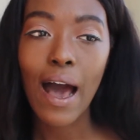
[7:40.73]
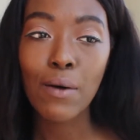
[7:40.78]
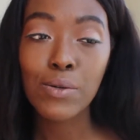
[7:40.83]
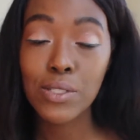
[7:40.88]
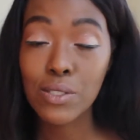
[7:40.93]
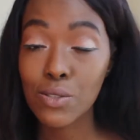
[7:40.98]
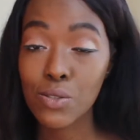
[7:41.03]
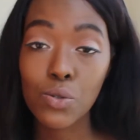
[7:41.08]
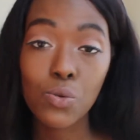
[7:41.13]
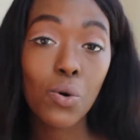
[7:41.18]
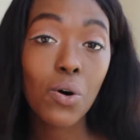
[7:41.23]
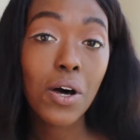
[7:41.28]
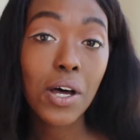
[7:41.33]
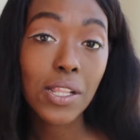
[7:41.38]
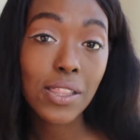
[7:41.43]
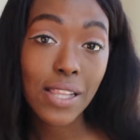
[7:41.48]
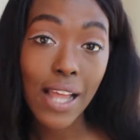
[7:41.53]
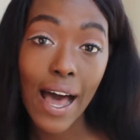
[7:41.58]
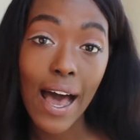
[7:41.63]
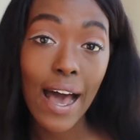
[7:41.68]
was in school
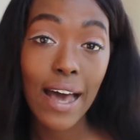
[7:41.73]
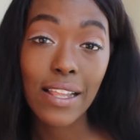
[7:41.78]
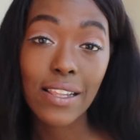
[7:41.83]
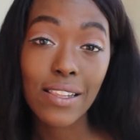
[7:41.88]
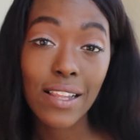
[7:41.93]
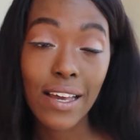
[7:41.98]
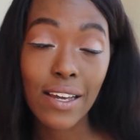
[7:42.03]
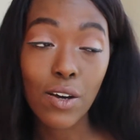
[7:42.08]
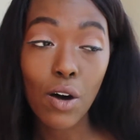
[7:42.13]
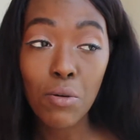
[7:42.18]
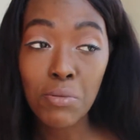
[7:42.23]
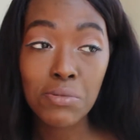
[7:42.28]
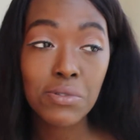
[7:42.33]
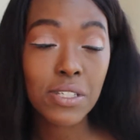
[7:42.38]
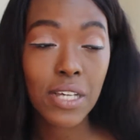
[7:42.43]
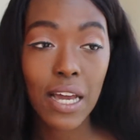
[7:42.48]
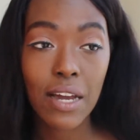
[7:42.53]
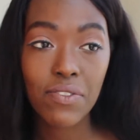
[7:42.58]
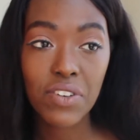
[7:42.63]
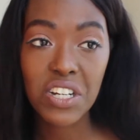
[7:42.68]
a lot,
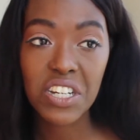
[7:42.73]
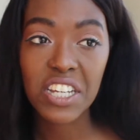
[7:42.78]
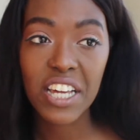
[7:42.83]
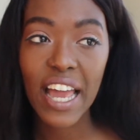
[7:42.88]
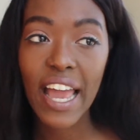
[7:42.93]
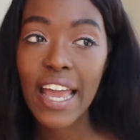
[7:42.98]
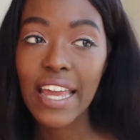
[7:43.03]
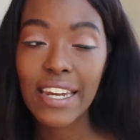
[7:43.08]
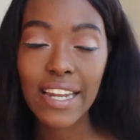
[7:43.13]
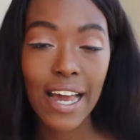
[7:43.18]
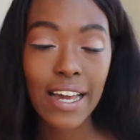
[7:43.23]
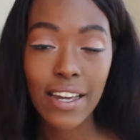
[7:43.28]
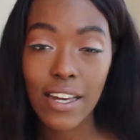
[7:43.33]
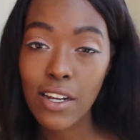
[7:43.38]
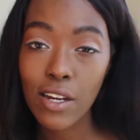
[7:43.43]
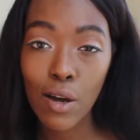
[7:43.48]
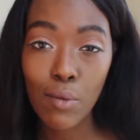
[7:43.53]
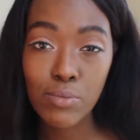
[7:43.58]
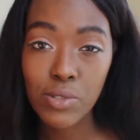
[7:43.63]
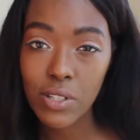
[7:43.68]
almost every day, not
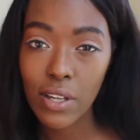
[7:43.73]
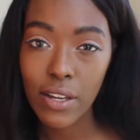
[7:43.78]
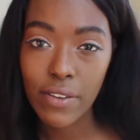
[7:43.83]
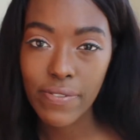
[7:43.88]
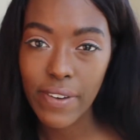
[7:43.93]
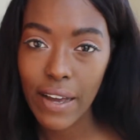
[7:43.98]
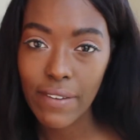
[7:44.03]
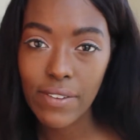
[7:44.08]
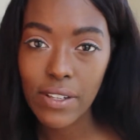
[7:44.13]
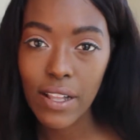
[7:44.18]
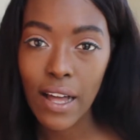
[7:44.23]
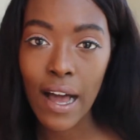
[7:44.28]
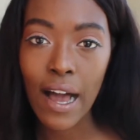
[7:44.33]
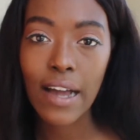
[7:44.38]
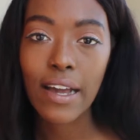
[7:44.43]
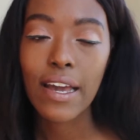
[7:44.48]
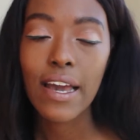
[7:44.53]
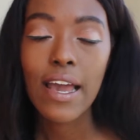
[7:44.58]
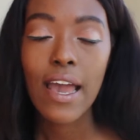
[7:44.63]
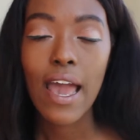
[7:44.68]
getting home till 5
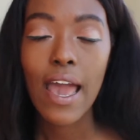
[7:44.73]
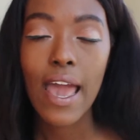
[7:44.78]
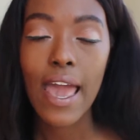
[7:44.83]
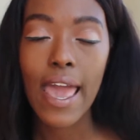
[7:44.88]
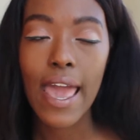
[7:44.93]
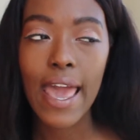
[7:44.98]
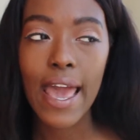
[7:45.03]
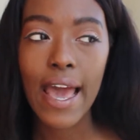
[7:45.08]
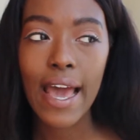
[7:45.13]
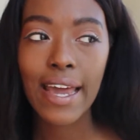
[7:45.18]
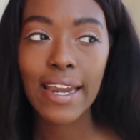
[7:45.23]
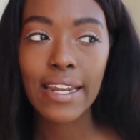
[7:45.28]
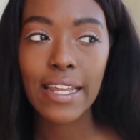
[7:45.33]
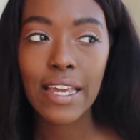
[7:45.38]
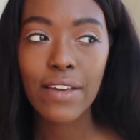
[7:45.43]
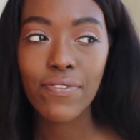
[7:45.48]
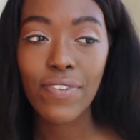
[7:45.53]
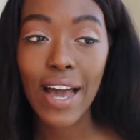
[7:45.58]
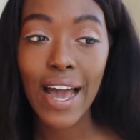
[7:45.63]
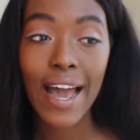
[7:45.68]
o'clock. And
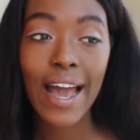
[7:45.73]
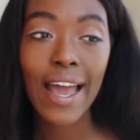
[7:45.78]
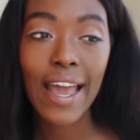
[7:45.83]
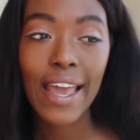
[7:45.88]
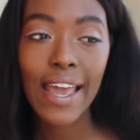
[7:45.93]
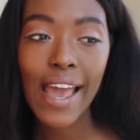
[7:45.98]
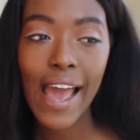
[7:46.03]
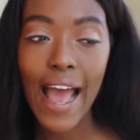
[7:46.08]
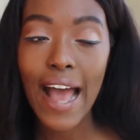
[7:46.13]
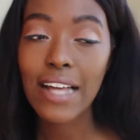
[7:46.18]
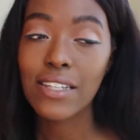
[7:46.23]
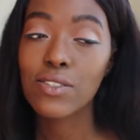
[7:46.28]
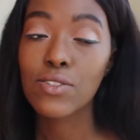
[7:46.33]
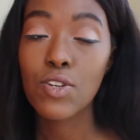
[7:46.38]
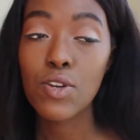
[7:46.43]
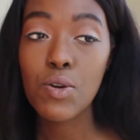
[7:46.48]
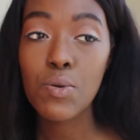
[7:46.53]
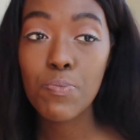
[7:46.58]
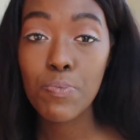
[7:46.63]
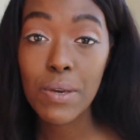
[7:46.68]
if I had
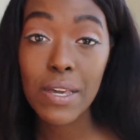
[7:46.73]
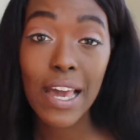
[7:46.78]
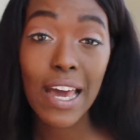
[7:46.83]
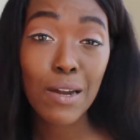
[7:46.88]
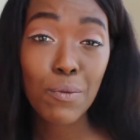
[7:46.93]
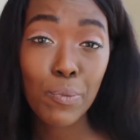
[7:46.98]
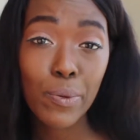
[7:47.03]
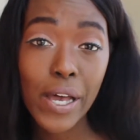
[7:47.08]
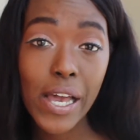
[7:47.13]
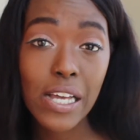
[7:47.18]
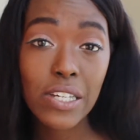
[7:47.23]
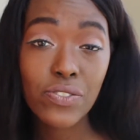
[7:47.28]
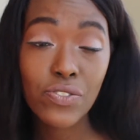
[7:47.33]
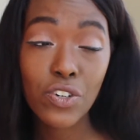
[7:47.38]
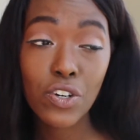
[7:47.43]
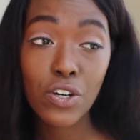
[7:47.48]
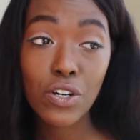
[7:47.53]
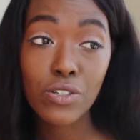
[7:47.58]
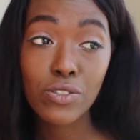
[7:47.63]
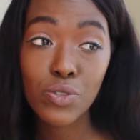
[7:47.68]
to be at a place
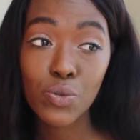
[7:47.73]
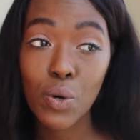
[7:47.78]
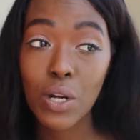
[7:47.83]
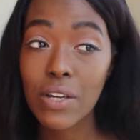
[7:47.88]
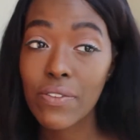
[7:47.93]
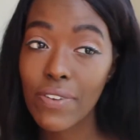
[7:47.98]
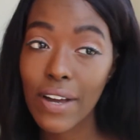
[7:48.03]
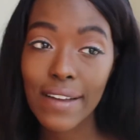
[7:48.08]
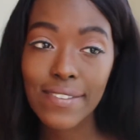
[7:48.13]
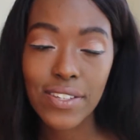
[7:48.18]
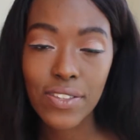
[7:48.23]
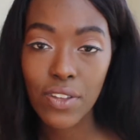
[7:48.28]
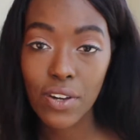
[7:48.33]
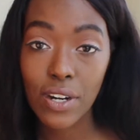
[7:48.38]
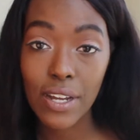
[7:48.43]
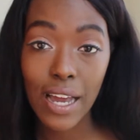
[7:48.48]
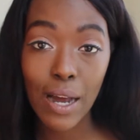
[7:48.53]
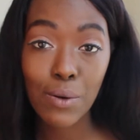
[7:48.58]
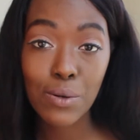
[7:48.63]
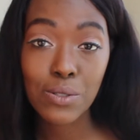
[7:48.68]
for 25 to
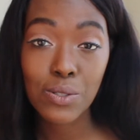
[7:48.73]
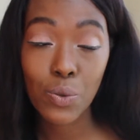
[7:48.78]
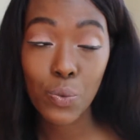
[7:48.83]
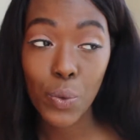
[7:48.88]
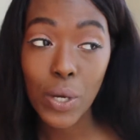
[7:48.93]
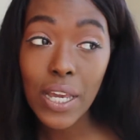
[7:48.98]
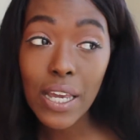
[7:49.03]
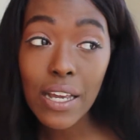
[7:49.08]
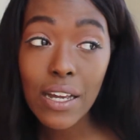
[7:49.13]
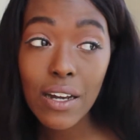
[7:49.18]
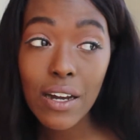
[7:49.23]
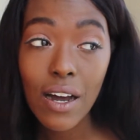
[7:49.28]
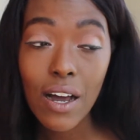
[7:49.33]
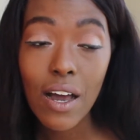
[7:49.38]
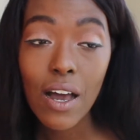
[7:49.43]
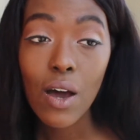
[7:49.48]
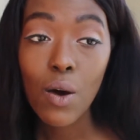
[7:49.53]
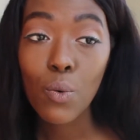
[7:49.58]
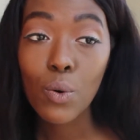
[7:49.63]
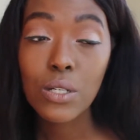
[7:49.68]
30 hours a week,
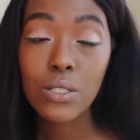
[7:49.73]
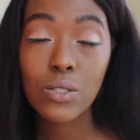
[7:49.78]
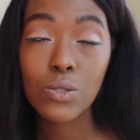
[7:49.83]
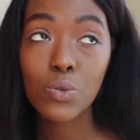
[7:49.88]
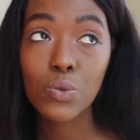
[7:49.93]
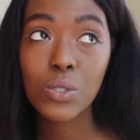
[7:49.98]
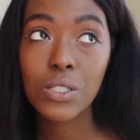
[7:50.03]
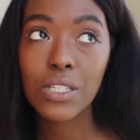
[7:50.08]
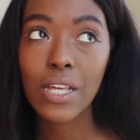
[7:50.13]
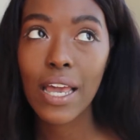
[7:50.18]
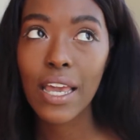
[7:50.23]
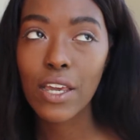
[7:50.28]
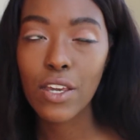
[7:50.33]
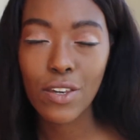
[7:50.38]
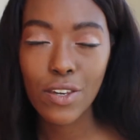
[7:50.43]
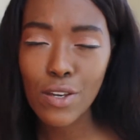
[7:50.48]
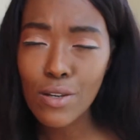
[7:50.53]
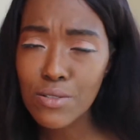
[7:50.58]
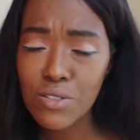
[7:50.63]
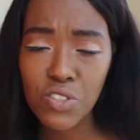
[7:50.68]
which was a
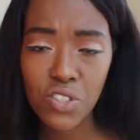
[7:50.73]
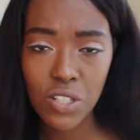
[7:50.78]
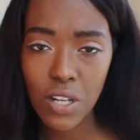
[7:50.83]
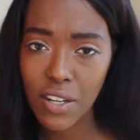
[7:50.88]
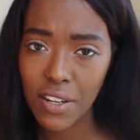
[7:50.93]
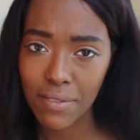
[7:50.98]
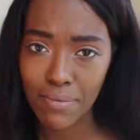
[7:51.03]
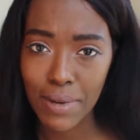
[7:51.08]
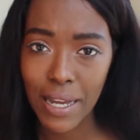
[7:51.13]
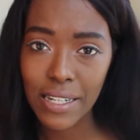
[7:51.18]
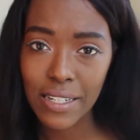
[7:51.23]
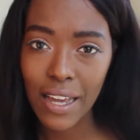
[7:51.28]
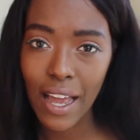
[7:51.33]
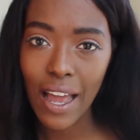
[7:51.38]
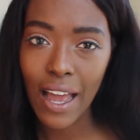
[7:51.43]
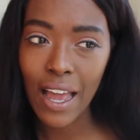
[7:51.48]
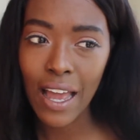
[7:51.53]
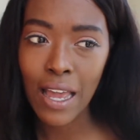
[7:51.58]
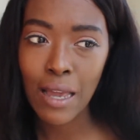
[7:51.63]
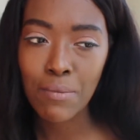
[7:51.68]
huge chunk of my
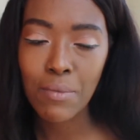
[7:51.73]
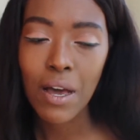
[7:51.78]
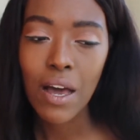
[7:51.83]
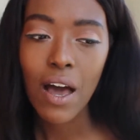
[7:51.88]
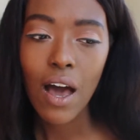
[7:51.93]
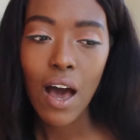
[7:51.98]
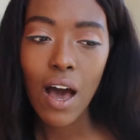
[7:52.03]
time,